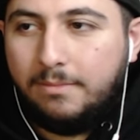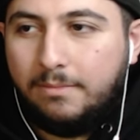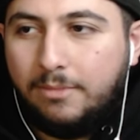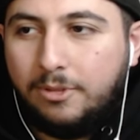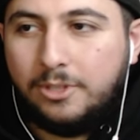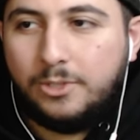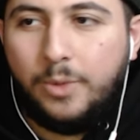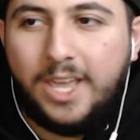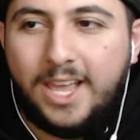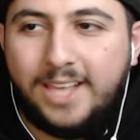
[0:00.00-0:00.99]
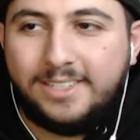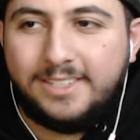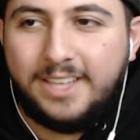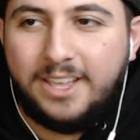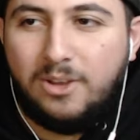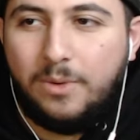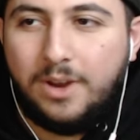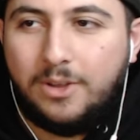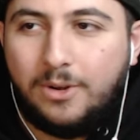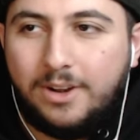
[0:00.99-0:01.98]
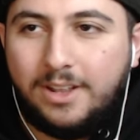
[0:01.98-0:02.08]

Well, those weak ass hits ain't gonna work, Korra.